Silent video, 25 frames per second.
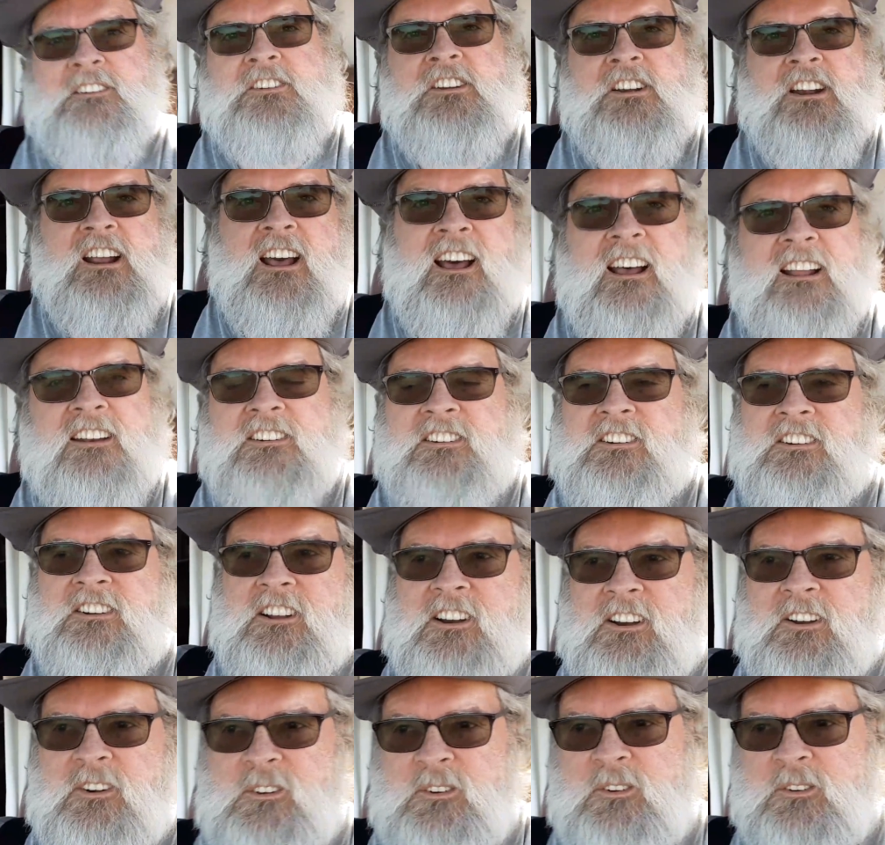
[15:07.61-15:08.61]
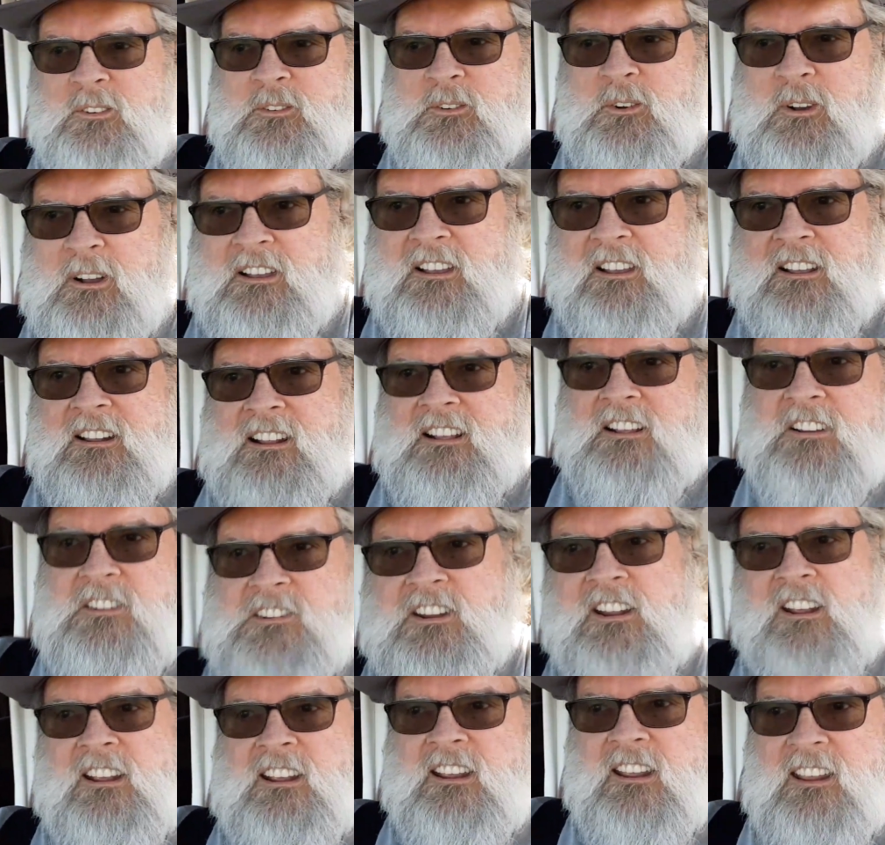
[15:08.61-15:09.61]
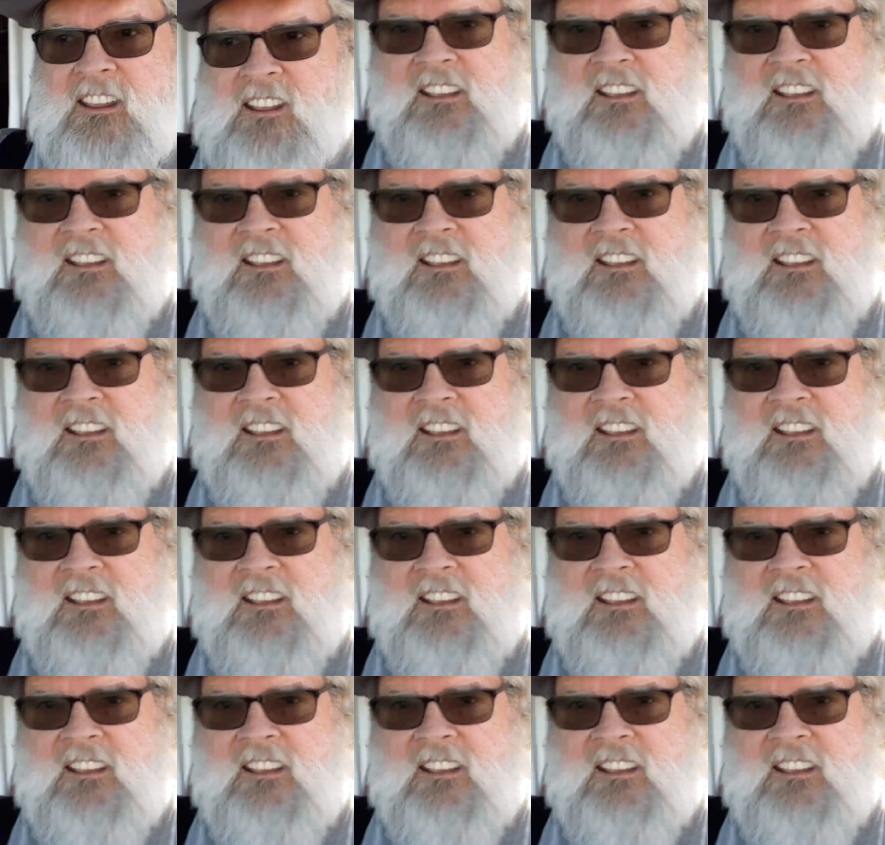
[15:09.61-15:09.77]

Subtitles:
shot, you know? What can I say?